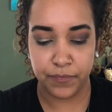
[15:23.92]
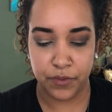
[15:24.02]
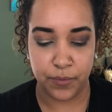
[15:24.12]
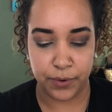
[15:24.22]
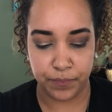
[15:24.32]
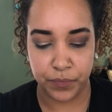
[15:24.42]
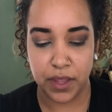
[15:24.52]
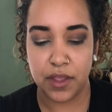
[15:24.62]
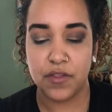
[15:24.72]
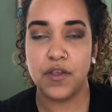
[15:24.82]
this one.
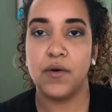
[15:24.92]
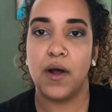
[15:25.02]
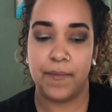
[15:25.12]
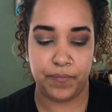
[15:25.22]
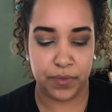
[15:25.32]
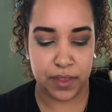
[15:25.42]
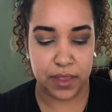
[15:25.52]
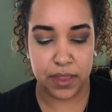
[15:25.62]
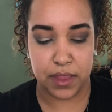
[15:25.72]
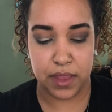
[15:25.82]
So
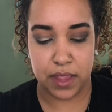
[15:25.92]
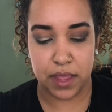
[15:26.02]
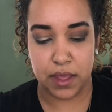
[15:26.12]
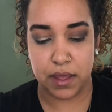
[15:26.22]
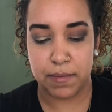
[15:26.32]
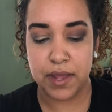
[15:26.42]
I'm